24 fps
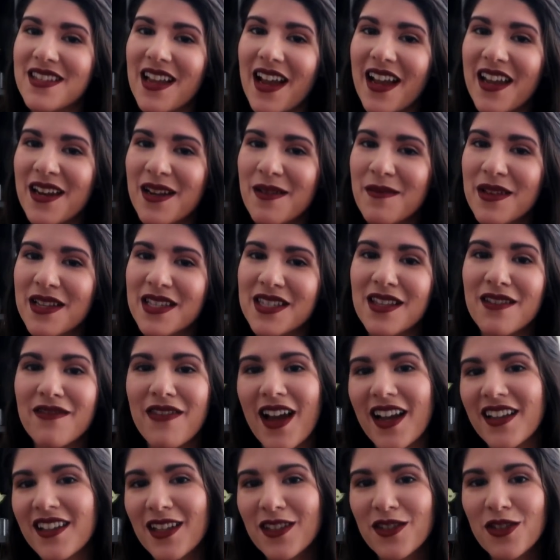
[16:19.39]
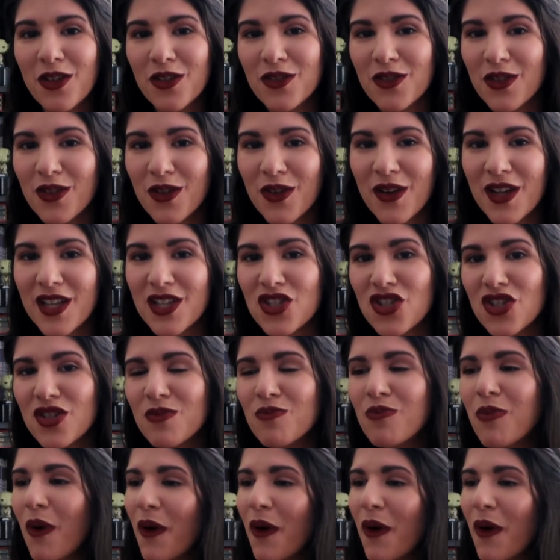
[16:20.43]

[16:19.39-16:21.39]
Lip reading: item is the fact that Totoro is just